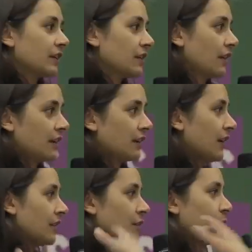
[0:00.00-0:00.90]
could
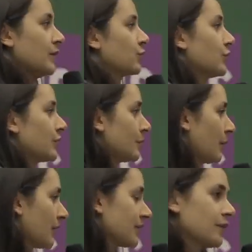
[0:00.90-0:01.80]
end up introducing
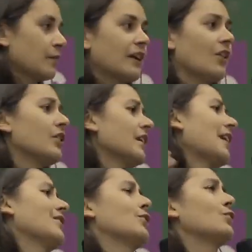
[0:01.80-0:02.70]
bugs into my code and
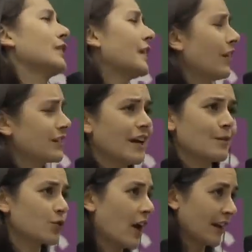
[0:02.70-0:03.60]
having a really hard time
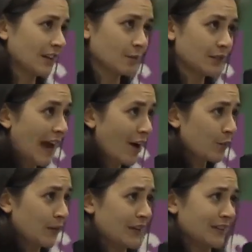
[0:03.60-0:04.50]
tracking them
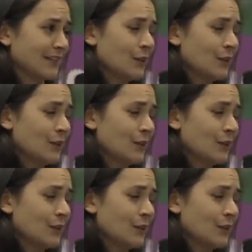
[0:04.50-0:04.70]
down, because